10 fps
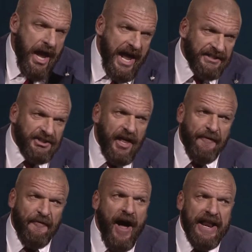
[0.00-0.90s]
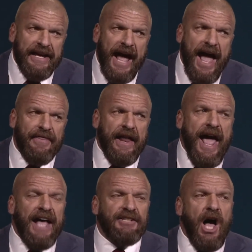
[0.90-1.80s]
It's the funny guy that
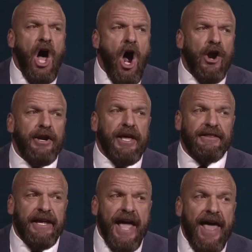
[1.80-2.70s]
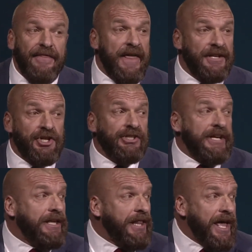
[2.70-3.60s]
has a heart at the end that just,
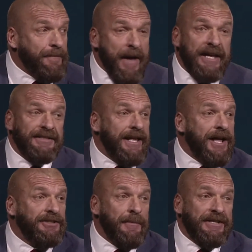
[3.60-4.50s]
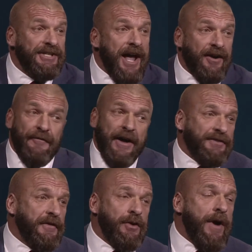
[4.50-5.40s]
he like makes the ultimate
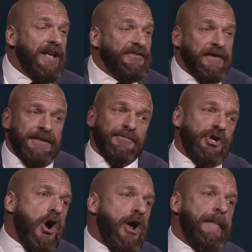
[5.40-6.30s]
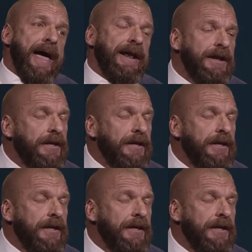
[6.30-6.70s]
sacrifice for the rest of us. I'm sorry, man.